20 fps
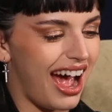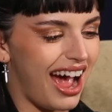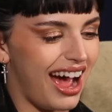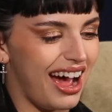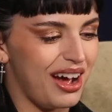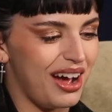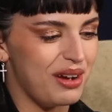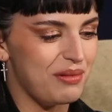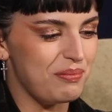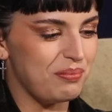
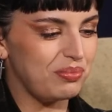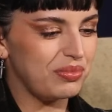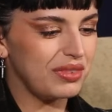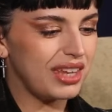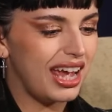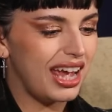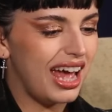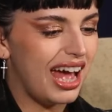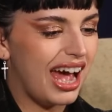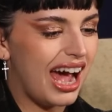Um,
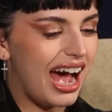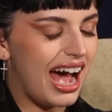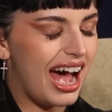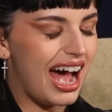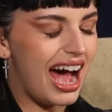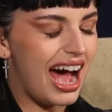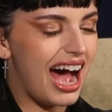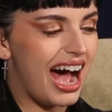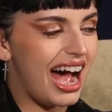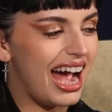
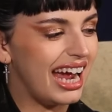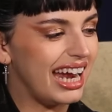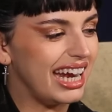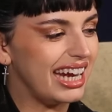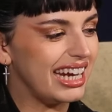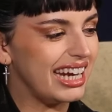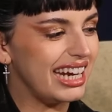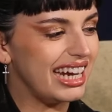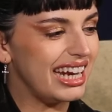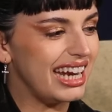
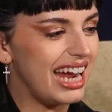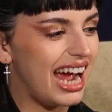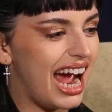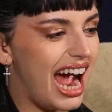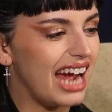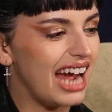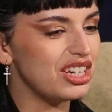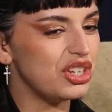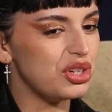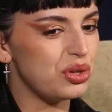I
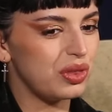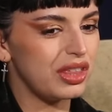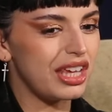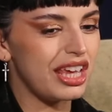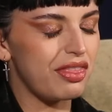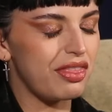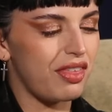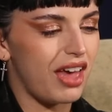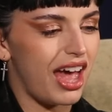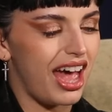I do
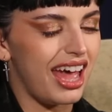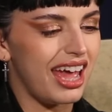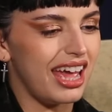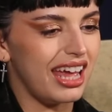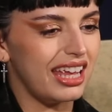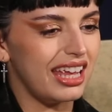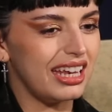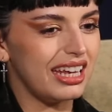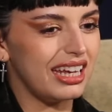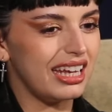think
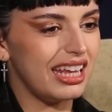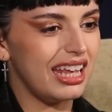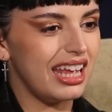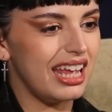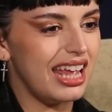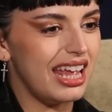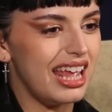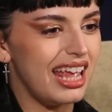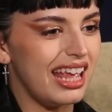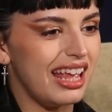that
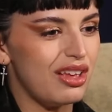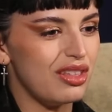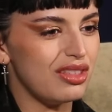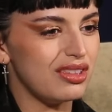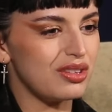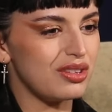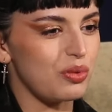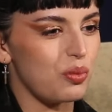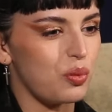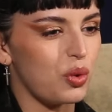
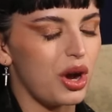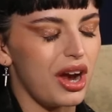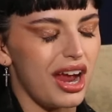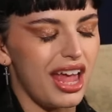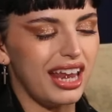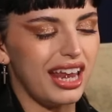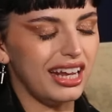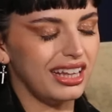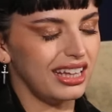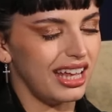it's we're
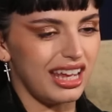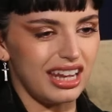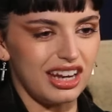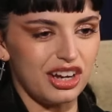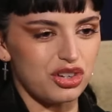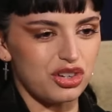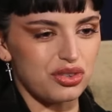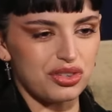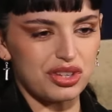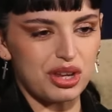hitting like an
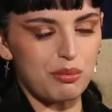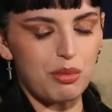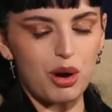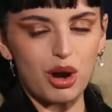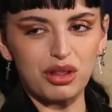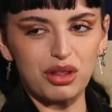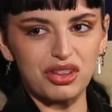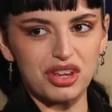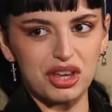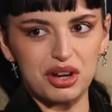interesting
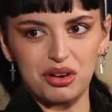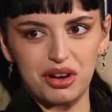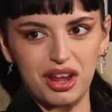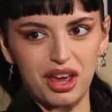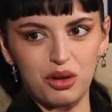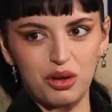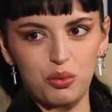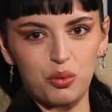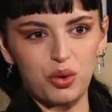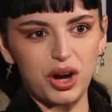part of the
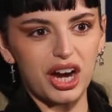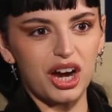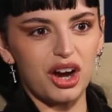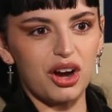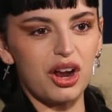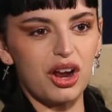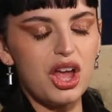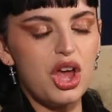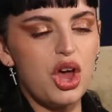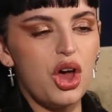internet
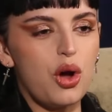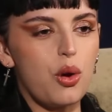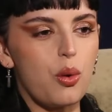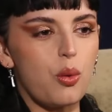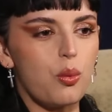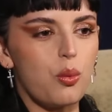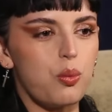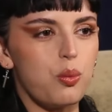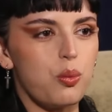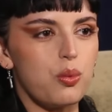where
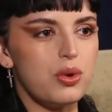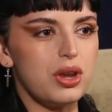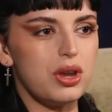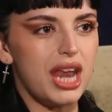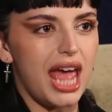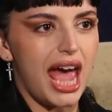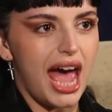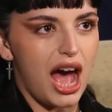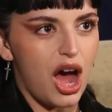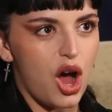
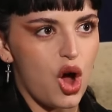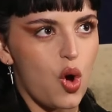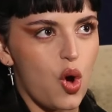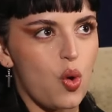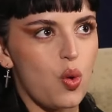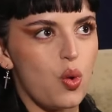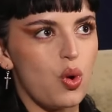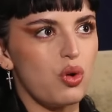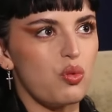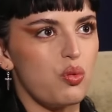
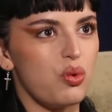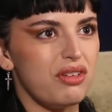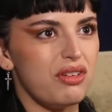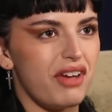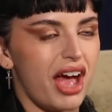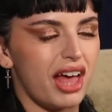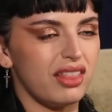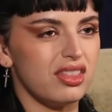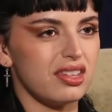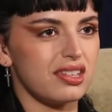now we've
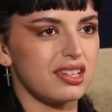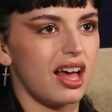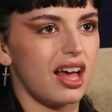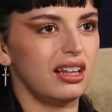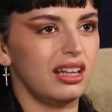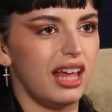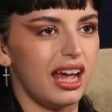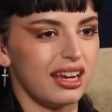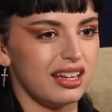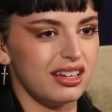had this
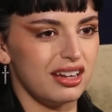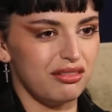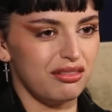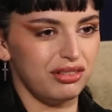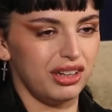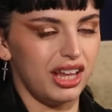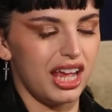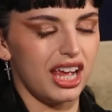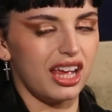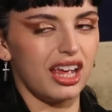
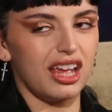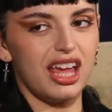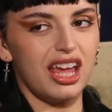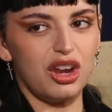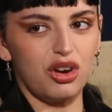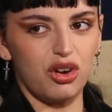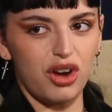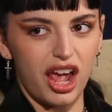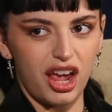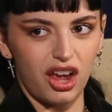collective like
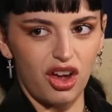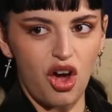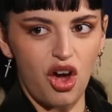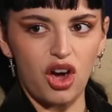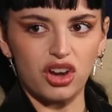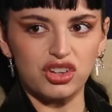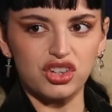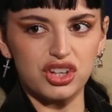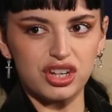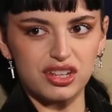internet
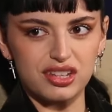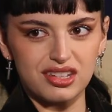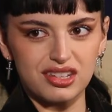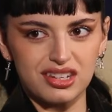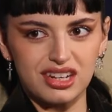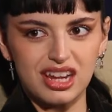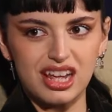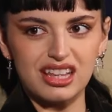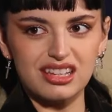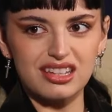
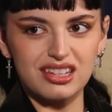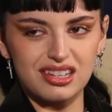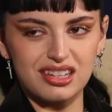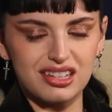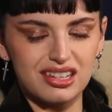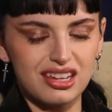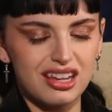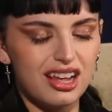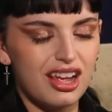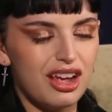
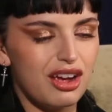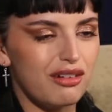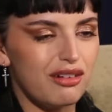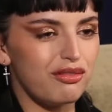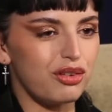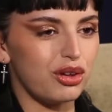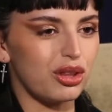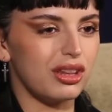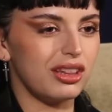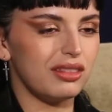consciousness
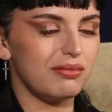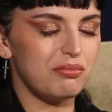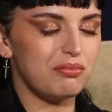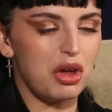for